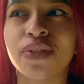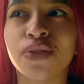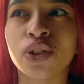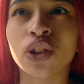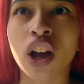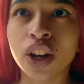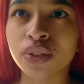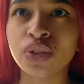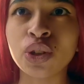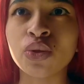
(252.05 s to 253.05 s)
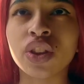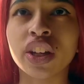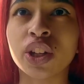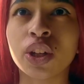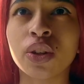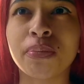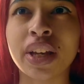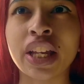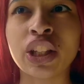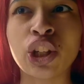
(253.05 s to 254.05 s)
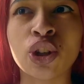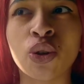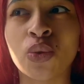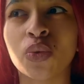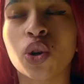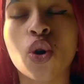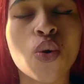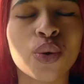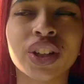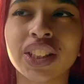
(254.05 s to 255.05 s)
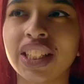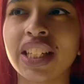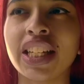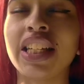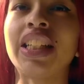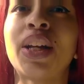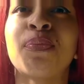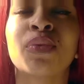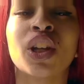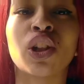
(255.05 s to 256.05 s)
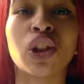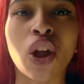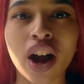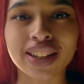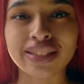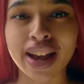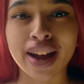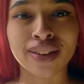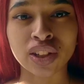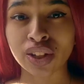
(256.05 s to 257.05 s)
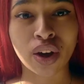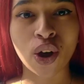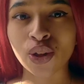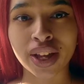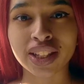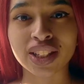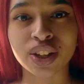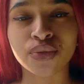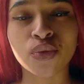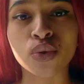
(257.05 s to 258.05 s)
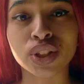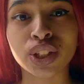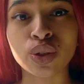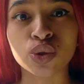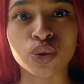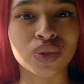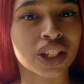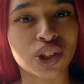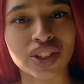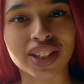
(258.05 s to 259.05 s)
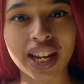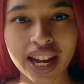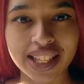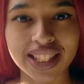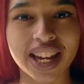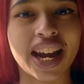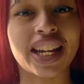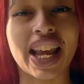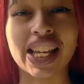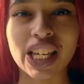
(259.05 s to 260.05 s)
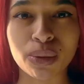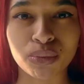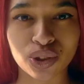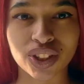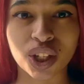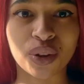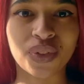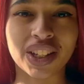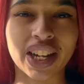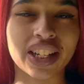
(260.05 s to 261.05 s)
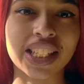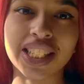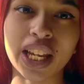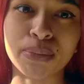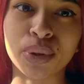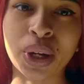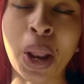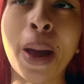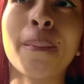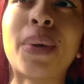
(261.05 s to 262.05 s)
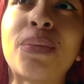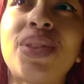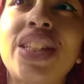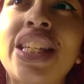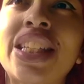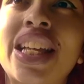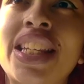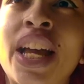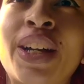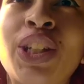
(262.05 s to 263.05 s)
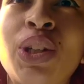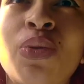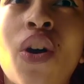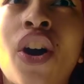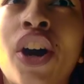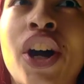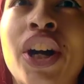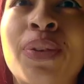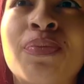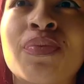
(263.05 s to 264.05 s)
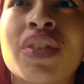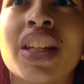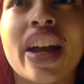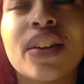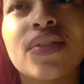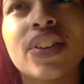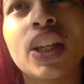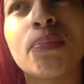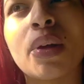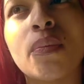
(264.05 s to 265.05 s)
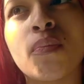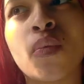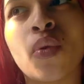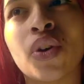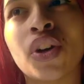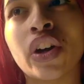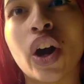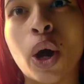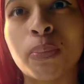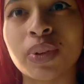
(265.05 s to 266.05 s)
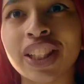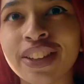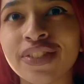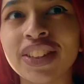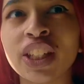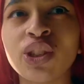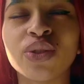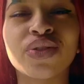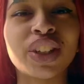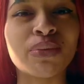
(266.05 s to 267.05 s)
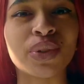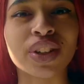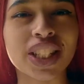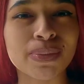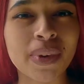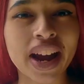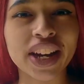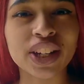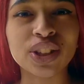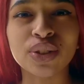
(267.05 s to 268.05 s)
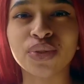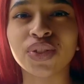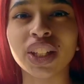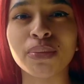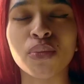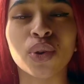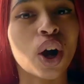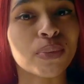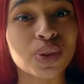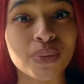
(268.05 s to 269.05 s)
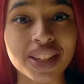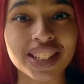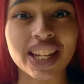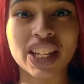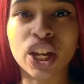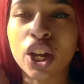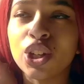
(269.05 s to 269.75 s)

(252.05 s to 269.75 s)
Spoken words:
For a lot of you, there could have been, quarantine, lockdown, all that stuff, forcing you to really just stay inside and keep to yourself and kind of stay put. But I'm seeing that now you are kind of feeling a bit more uplifted. You're feeling more inspired. You're feeling more optimistic.